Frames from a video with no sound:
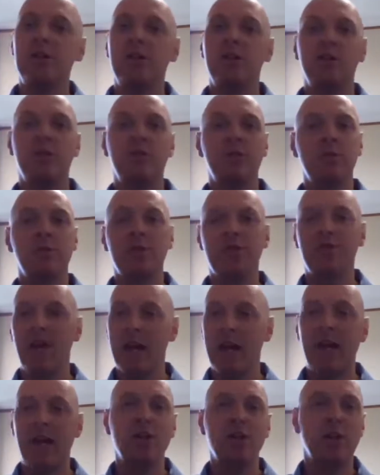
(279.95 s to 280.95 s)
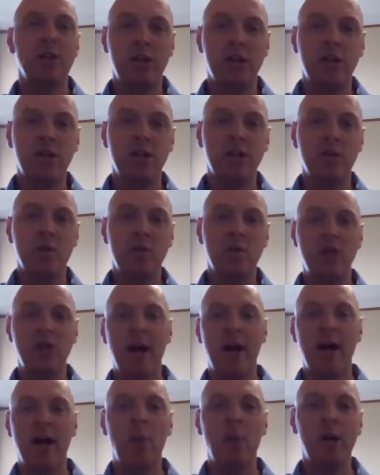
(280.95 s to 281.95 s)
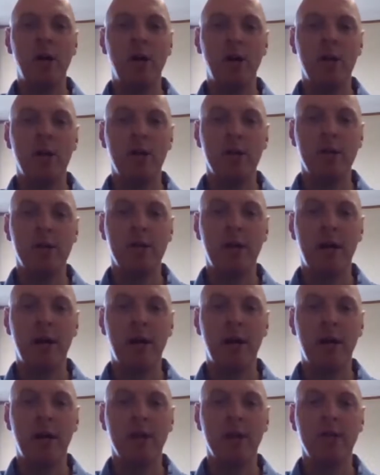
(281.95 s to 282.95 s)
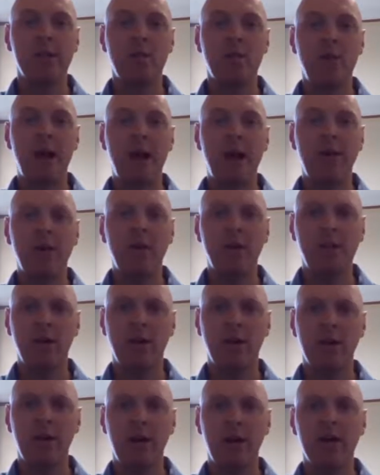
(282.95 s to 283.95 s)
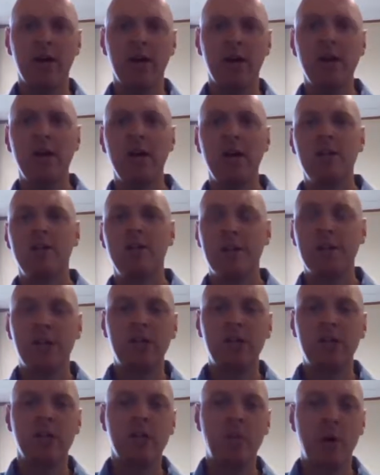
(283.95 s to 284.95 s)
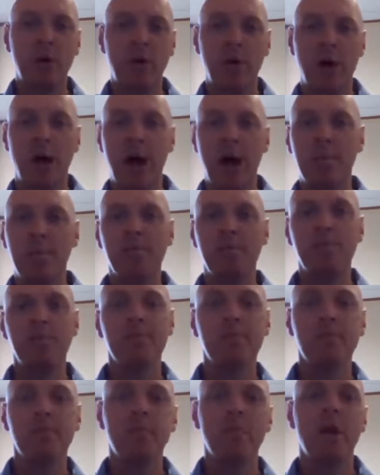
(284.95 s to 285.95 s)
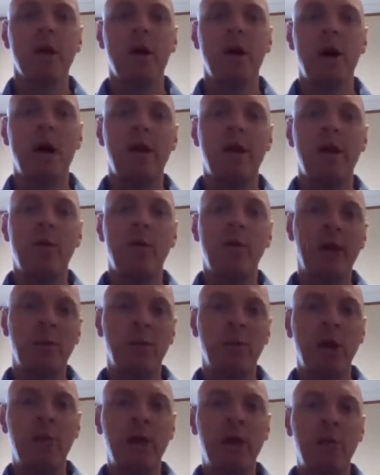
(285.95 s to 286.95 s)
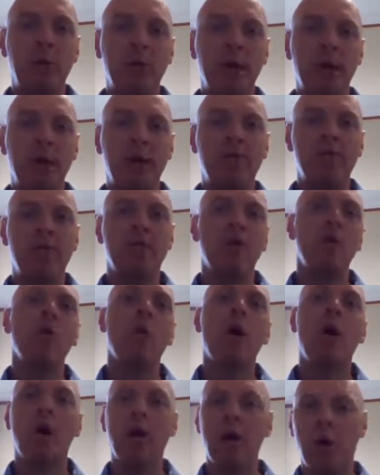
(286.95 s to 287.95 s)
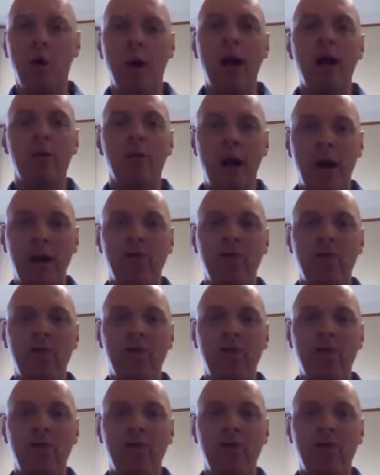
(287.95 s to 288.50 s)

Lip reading: issues, financial issues. We try to help in all those areas. So we have what's called a transitions program that we can bring people in for who aren't quite